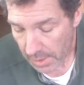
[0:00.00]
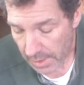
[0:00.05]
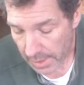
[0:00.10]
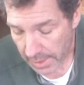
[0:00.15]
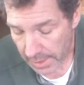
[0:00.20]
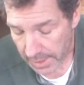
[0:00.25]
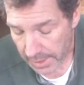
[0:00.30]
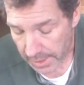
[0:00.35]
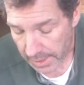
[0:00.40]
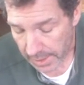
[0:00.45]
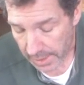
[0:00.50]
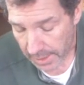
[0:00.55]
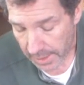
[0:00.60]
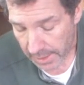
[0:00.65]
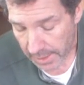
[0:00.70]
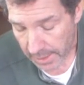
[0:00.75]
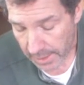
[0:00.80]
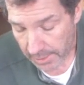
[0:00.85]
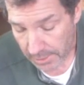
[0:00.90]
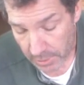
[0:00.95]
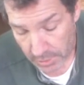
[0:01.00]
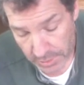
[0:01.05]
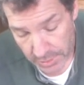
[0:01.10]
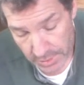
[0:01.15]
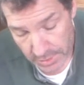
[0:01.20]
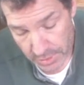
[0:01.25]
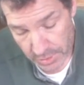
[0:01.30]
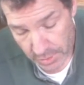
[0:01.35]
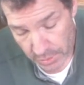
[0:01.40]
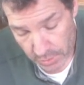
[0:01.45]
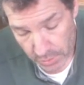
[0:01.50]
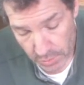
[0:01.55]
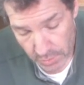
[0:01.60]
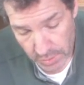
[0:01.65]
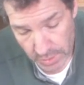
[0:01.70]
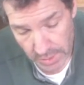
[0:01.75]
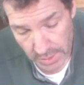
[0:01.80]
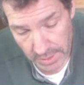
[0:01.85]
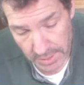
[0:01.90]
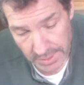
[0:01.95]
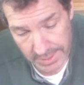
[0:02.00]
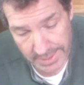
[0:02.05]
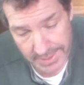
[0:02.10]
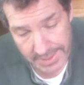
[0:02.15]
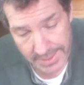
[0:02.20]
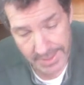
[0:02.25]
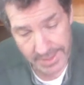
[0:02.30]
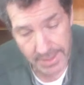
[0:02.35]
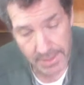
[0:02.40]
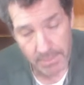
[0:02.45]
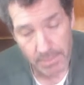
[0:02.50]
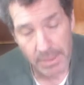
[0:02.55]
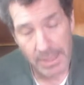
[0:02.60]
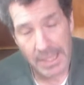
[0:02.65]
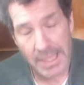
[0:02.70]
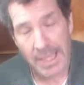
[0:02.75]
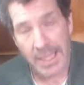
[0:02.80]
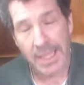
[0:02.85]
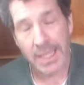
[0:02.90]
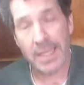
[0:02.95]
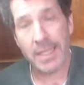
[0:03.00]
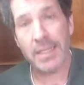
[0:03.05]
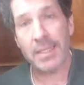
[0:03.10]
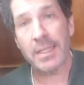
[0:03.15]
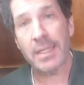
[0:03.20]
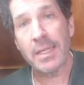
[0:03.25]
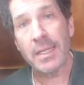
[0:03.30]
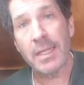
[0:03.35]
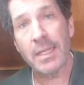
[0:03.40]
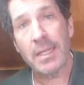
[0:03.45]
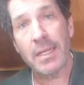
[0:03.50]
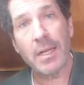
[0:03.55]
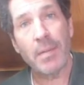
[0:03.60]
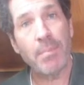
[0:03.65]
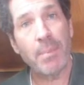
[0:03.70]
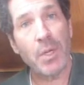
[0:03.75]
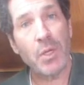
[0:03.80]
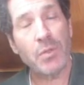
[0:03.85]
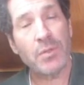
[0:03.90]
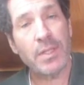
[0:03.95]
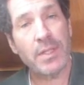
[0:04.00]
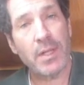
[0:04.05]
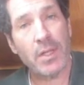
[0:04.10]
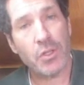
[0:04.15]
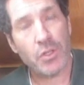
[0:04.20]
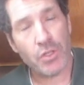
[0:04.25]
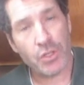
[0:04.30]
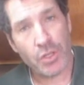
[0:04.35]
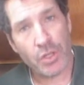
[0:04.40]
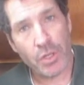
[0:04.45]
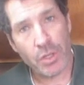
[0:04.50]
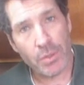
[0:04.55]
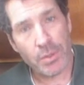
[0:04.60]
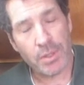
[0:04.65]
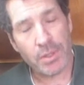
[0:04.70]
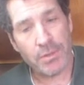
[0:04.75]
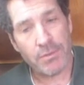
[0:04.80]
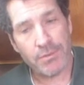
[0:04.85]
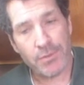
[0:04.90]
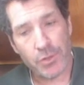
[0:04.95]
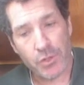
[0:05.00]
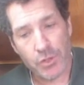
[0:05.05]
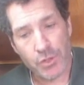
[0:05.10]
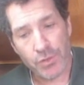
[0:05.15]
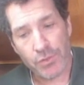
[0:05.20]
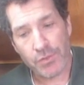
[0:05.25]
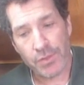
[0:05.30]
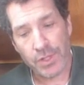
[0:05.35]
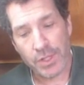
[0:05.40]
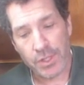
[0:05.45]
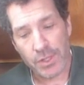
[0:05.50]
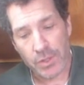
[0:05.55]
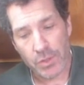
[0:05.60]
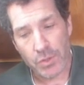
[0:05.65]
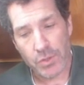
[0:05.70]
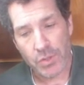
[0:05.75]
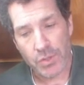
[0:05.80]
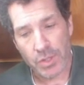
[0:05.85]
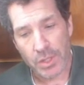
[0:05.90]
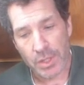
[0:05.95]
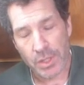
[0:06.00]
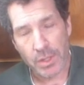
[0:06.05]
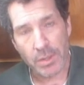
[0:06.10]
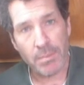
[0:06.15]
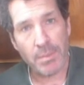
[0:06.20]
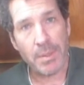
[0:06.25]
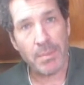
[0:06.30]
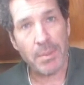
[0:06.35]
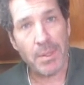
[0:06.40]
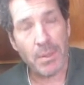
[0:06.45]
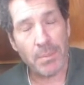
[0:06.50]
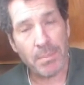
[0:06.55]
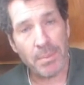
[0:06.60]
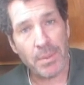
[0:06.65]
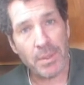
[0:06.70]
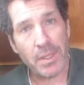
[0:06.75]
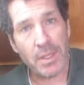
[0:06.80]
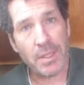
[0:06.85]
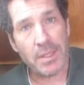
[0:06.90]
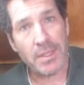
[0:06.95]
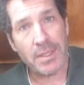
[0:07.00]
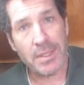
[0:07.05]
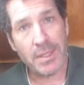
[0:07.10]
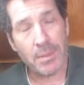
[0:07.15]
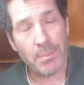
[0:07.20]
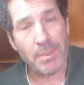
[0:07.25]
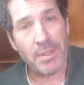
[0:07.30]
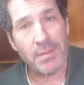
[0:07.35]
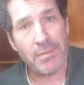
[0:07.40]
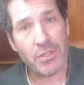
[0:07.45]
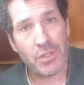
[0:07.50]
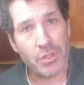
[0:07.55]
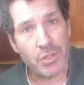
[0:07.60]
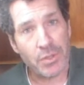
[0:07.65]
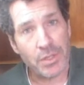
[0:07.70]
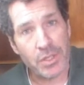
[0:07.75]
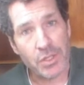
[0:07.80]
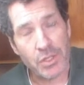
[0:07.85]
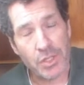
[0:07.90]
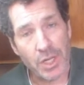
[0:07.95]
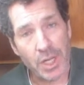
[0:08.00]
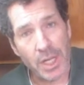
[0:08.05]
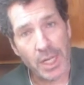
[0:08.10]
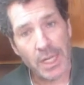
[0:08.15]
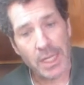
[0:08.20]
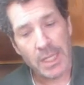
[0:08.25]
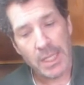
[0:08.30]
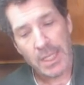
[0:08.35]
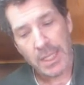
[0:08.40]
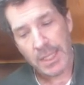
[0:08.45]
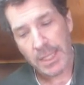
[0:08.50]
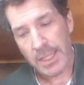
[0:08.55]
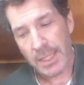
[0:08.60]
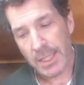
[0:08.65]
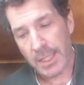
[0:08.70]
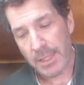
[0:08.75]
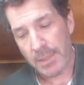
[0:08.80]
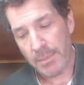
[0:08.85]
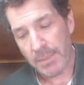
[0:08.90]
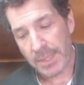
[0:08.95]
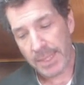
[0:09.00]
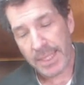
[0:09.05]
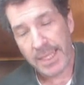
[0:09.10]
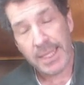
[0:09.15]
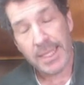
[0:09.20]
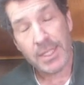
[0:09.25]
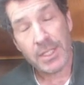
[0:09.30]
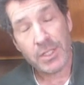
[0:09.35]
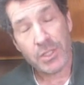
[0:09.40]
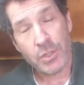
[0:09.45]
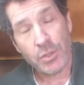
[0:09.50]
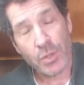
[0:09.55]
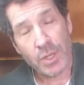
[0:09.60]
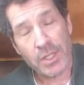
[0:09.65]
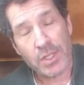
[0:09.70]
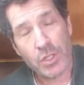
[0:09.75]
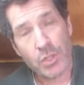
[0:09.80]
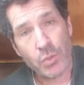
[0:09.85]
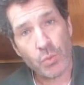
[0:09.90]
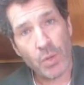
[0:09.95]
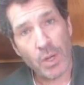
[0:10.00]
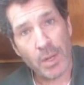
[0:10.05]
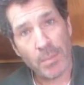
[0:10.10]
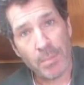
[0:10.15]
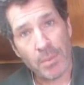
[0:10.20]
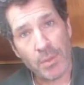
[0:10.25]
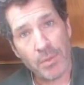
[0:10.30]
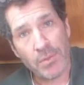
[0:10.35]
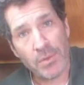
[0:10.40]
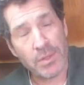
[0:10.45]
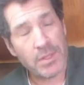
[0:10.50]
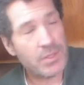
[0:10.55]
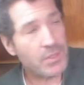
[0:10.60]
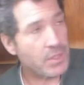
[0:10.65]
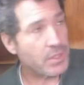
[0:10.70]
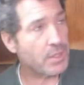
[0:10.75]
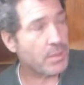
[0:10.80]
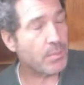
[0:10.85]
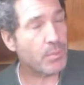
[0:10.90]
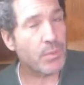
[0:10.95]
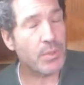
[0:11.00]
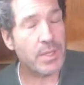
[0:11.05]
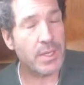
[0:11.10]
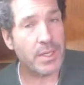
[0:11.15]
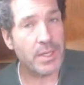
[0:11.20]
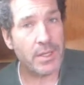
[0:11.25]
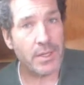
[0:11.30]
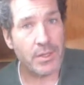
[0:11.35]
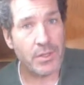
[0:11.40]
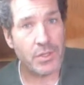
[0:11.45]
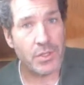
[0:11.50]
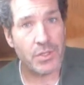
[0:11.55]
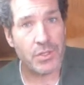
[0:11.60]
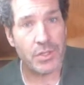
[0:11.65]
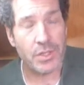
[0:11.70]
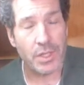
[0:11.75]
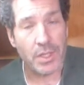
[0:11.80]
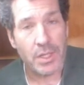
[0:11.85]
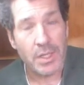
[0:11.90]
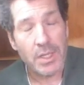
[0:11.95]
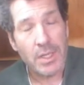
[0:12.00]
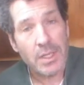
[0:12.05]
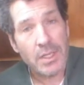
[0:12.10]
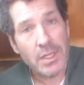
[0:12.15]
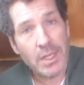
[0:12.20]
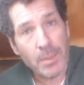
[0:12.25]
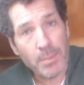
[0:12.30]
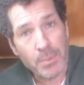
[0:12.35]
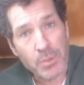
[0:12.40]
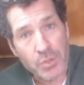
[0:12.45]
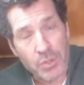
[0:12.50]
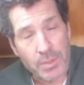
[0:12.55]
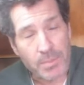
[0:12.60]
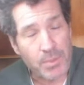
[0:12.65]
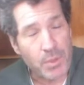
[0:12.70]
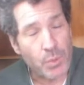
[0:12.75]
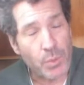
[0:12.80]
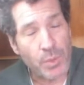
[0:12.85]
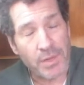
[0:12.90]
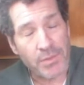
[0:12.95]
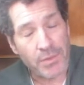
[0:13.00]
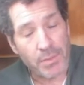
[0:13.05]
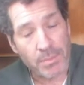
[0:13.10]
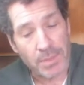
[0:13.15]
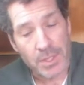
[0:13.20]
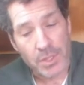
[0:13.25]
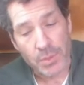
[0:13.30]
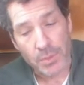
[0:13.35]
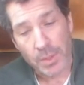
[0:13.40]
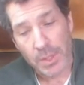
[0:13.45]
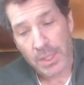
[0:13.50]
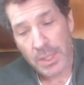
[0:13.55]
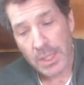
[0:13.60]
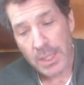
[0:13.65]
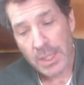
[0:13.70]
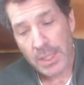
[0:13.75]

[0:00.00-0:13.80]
I uh, looked into the lithium and a boat that I'll show in future videos. Uh, maybe I'll put a little bit of a screenshot um, he tried to swap over. It's in the marina here, just a couple slips away from this one.